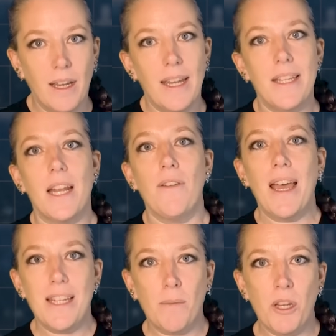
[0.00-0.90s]
instead of
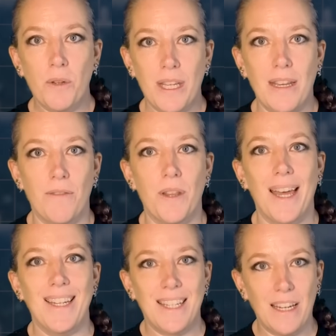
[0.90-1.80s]
AWT for
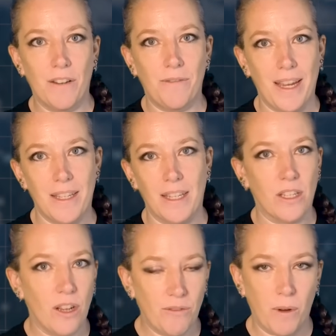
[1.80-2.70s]
their dealer facing
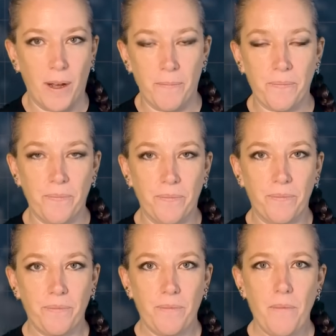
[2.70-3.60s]
software.
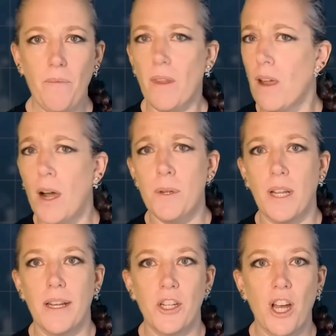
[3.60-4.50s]
I was
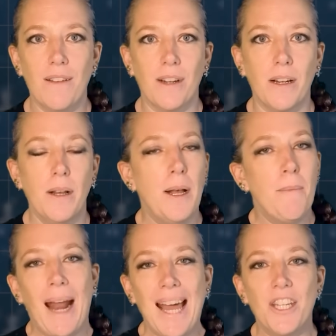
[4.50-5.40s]
learning Java,
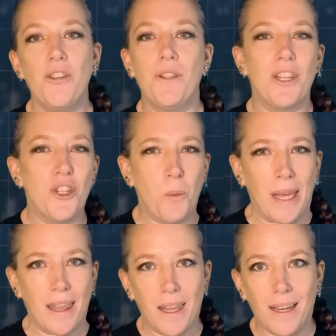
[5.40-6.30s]
but I hadn't used this
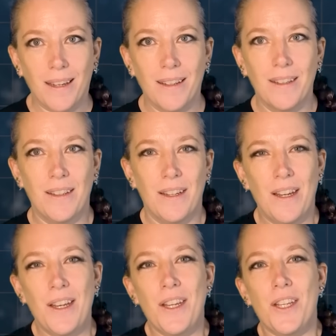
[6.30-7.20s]
Swing thing.
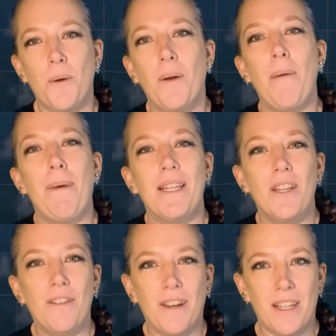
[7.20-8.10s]
So when I went back to
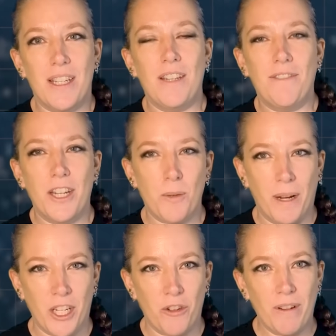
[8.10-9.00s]
university to finish my
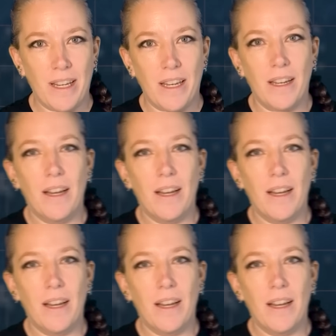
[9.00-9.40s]
degree,